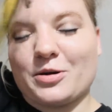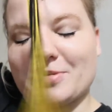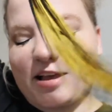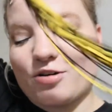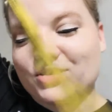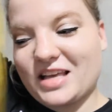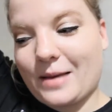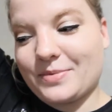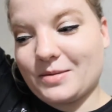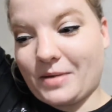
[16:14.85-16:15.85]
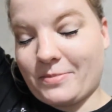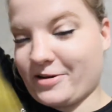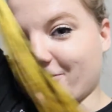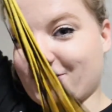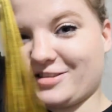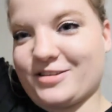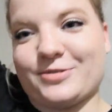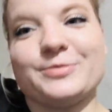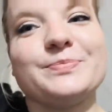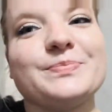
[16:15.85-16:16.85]
because that also happened to my parents too.
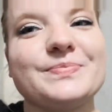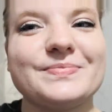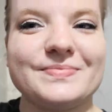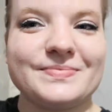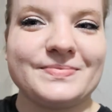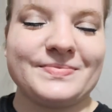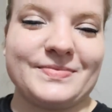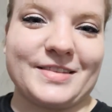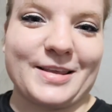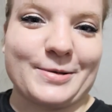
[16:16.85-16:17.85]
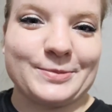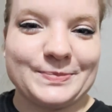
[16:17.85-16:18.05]
So